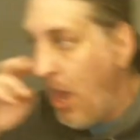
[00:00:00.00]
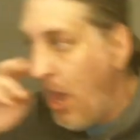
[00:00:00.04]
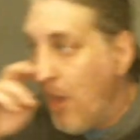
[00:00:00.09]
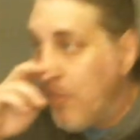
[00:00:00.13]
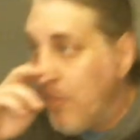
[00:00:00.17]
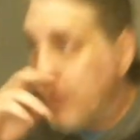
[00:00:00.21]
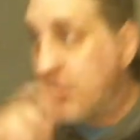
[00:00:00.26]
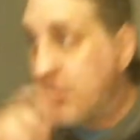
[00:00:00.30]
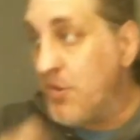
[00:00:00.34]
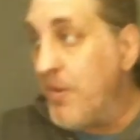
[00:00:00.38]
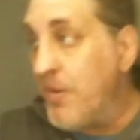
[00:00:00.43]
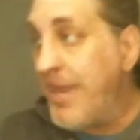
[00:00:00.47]

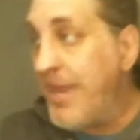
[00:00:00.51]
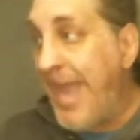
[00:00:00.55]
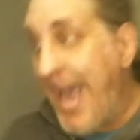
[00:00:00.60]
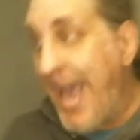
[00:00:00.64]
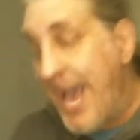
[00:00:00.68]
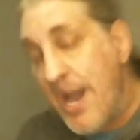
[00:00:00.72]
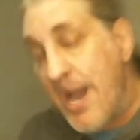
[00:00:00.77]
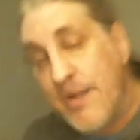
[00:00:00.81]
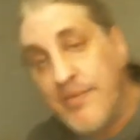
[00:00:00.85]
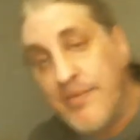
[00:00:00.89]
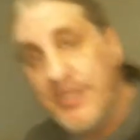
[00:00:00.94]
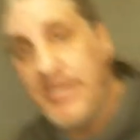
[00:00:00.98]
what's going to
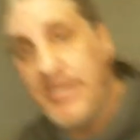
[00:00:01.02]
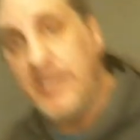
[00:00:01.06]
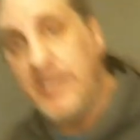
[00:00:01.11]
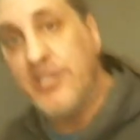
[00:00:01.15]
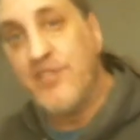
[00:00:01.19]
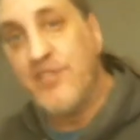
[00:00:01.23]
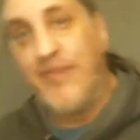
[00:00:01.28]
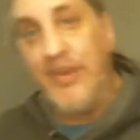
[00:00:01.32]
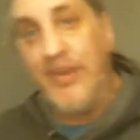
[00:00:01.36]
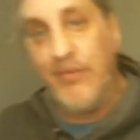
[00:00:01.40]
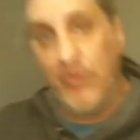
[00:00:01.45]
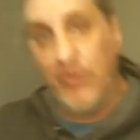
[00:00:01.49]
happen is
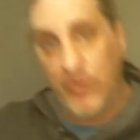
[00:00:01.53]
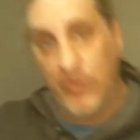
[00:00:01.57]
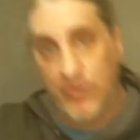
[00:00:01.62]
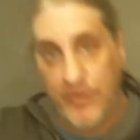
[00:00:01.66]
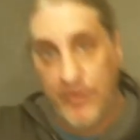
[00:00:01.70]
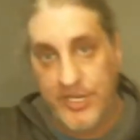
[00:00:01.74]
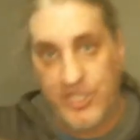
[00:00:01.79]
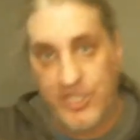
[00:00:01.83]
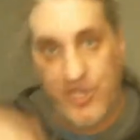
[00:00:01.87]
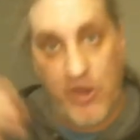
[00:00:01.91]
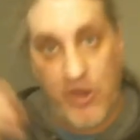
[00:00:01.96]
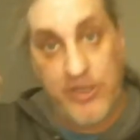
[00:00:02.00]
people are
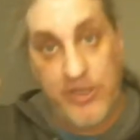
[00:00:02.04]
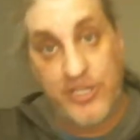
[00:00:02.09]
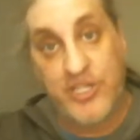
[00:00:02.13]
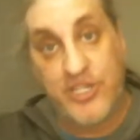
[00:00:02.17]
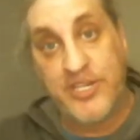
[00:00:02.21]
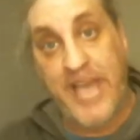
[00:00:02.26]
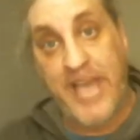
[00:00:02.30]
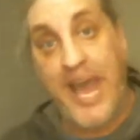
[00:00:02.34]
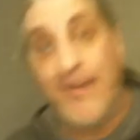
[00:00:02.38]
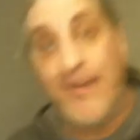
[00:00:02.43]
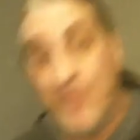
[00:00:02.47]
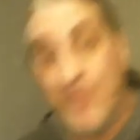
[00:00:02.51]
going to start
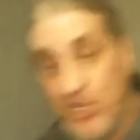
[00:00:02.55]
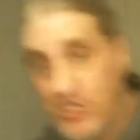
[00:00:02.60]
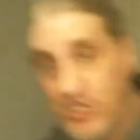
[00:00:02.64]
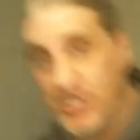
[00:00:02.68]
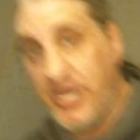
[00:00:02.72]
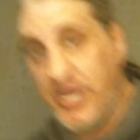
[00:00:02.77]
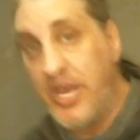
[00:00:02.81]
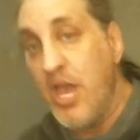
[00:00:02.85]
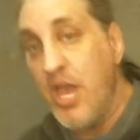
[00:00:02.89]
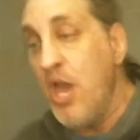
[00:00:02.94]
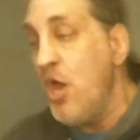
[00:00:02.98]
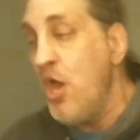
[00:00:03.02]

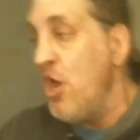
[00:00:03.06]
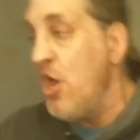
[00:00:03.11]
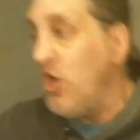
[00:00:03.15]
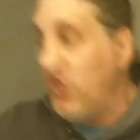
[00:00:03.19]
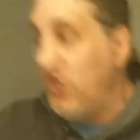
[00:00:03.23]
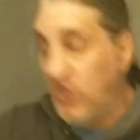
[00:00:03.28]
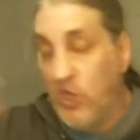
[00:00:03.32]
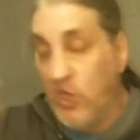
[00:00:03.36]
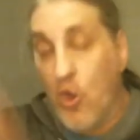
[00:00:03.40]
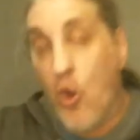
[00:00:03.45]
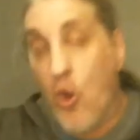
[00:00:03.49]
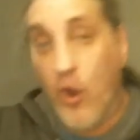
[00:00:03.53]
establishing
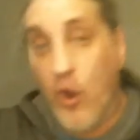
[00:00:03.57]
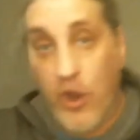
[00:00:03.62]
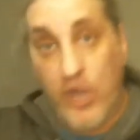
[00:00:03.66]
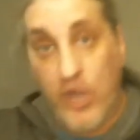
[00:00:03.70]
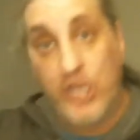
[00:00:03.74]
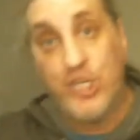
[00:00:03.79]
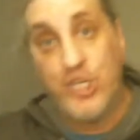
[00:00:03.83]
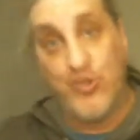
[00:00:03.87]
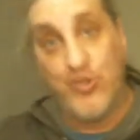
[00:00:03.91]
large